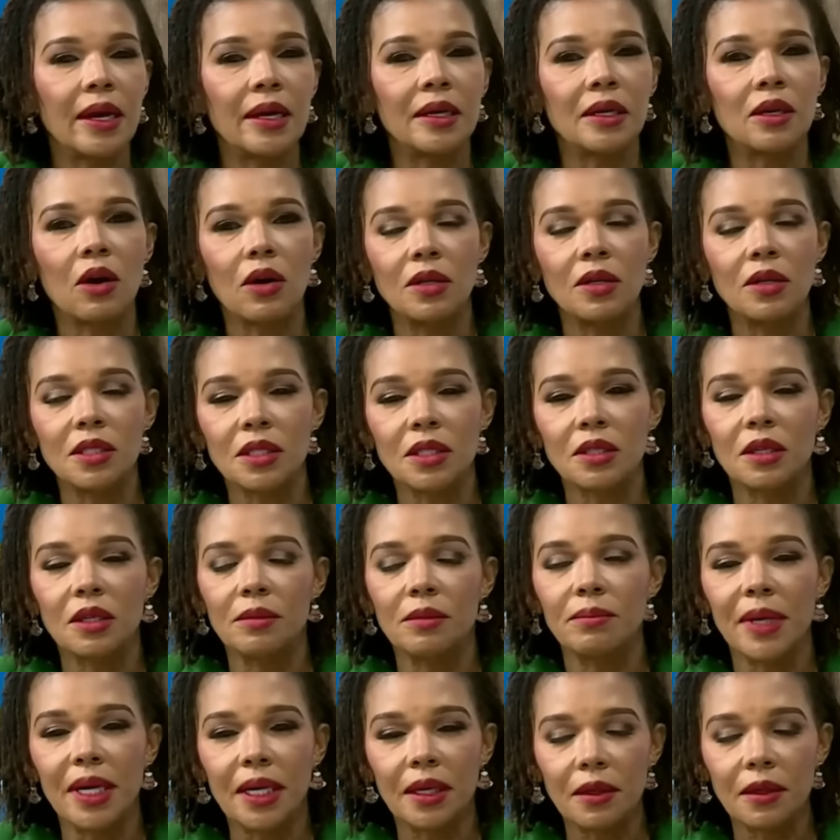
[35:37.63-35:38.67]
and Councillor
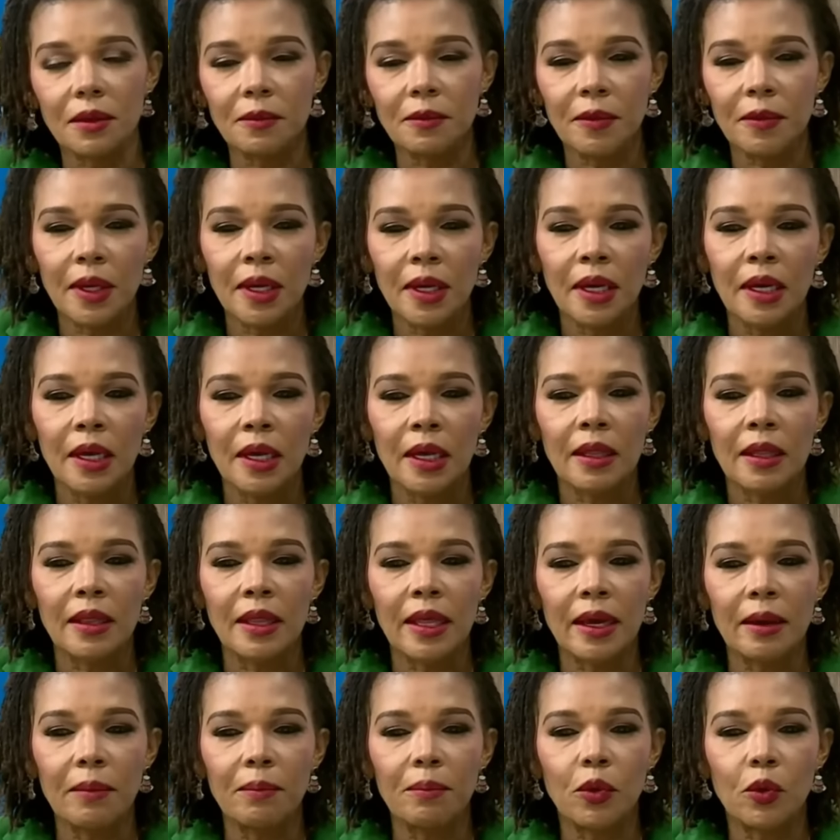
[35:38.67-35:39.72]
Miller,
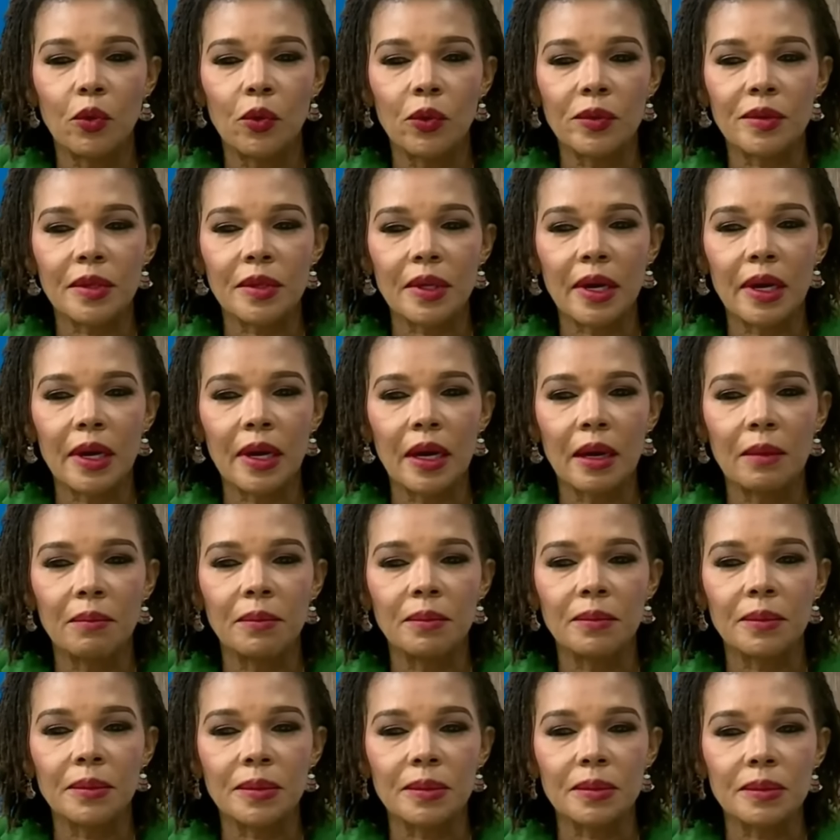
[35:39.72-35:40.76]
they both
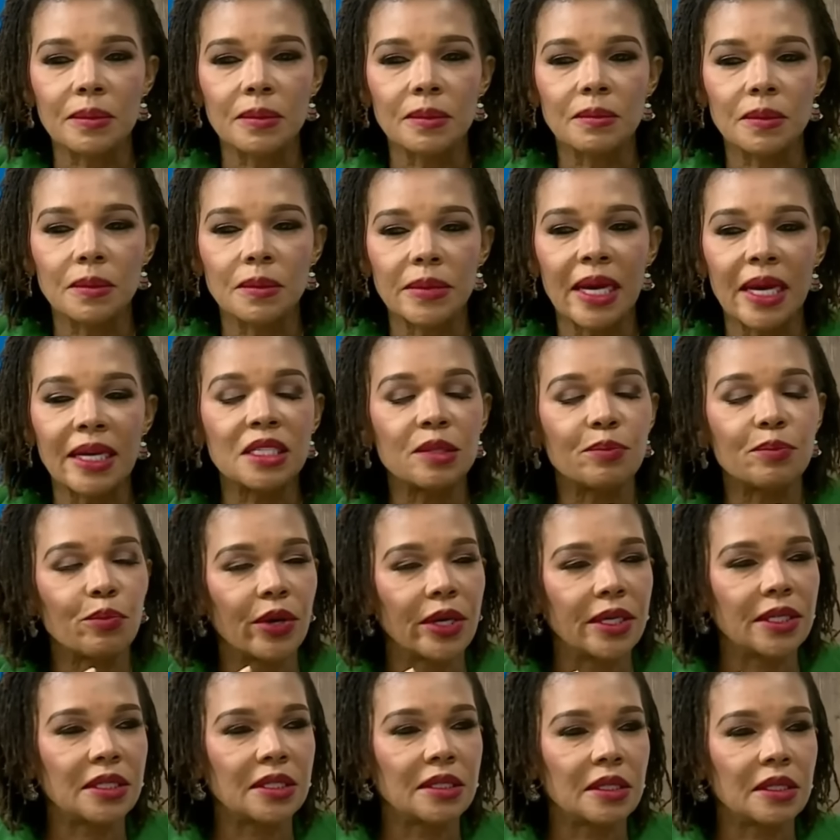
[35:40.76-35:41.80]

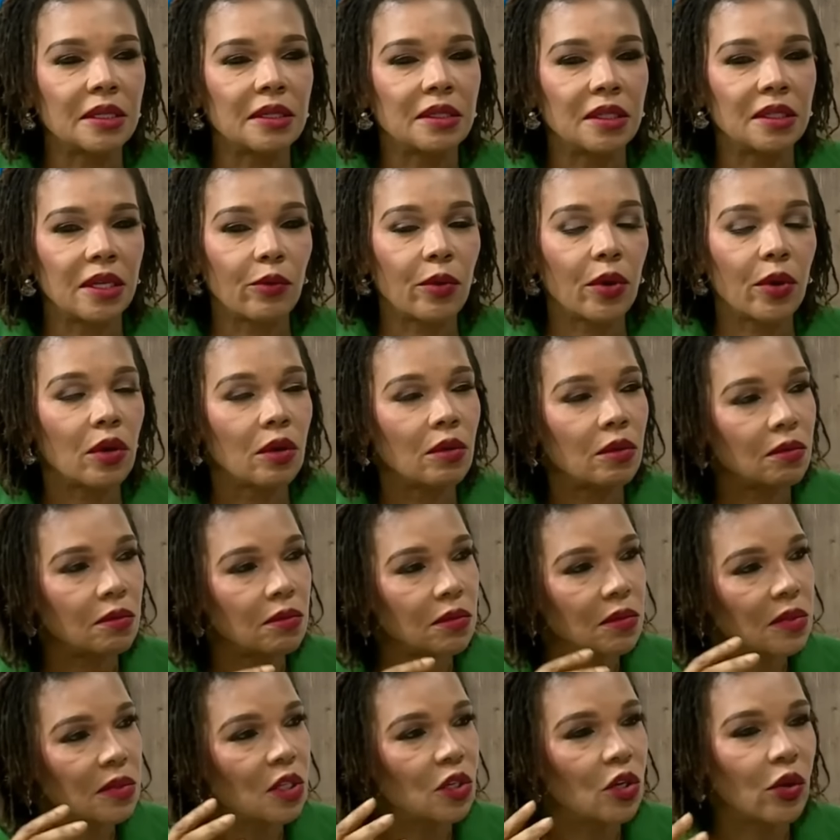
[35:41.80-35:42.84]
expressed, they
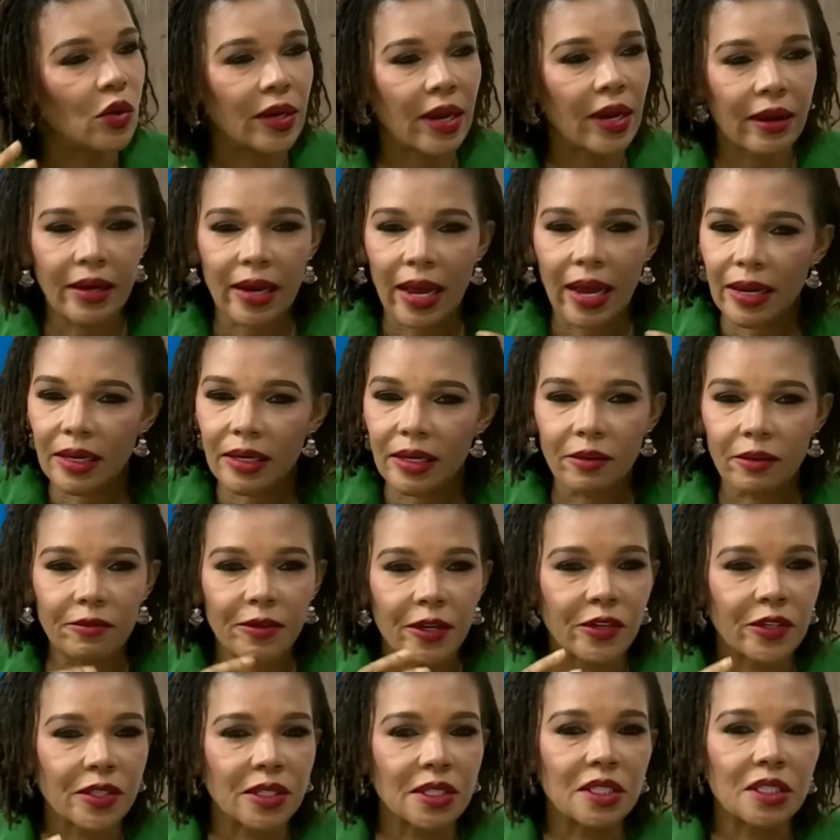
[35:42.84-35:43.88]
had their
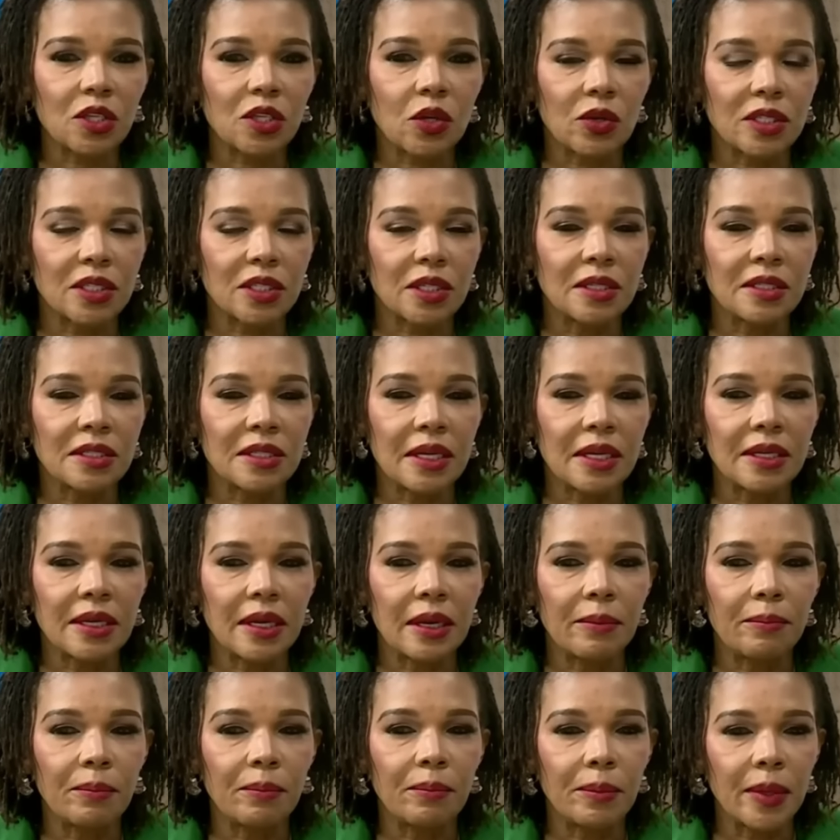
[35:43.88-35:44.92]
various discussions, and
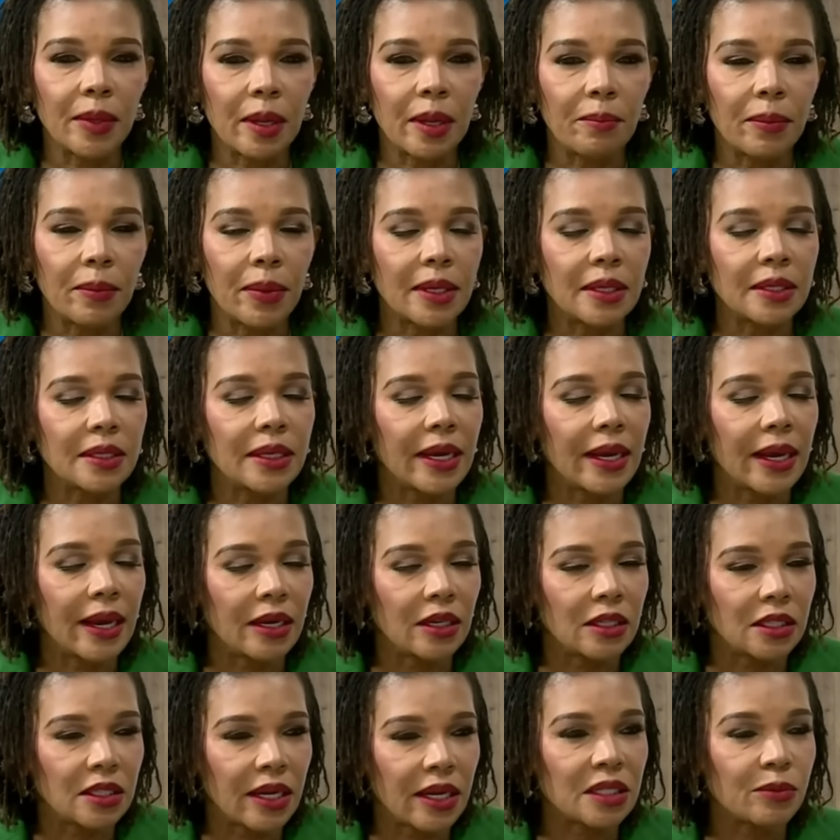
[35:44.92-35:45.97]
they
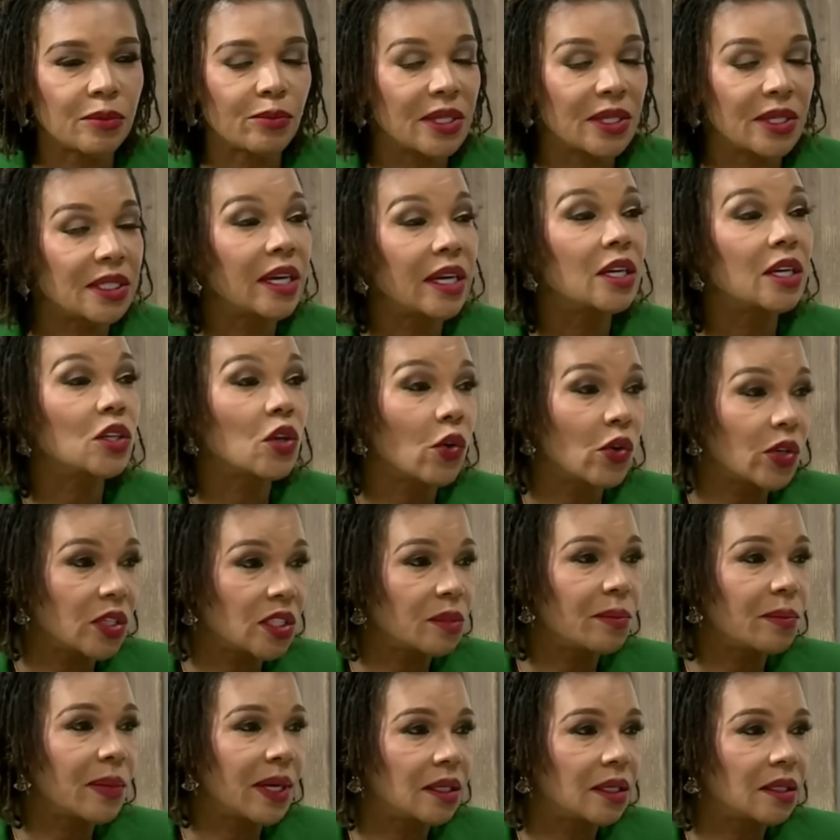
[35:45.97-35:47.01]
expressed the
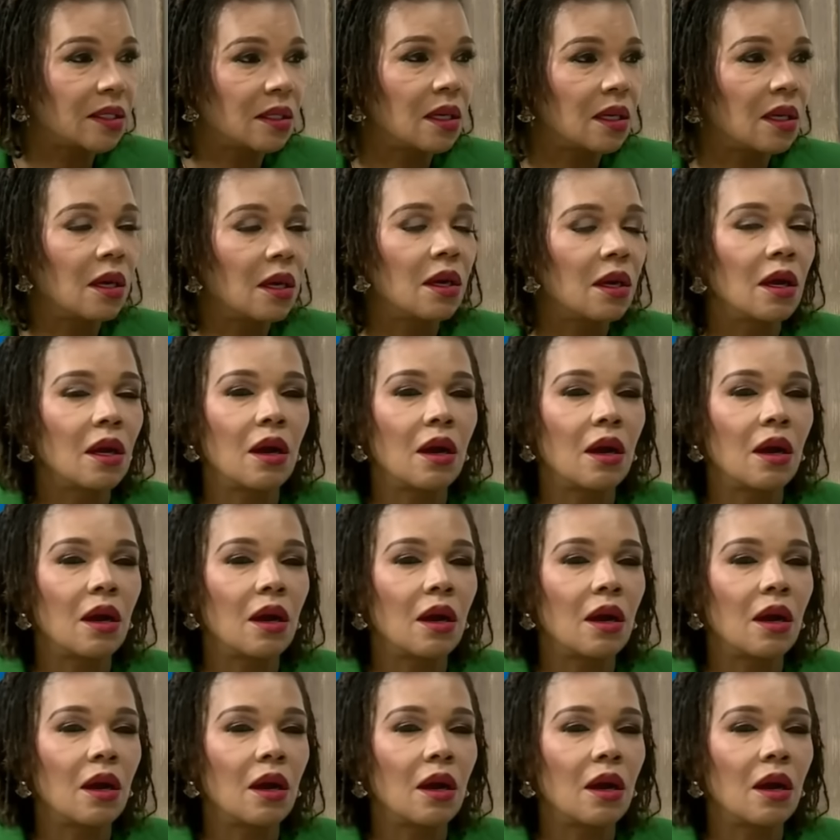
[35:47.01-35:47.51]
endorsement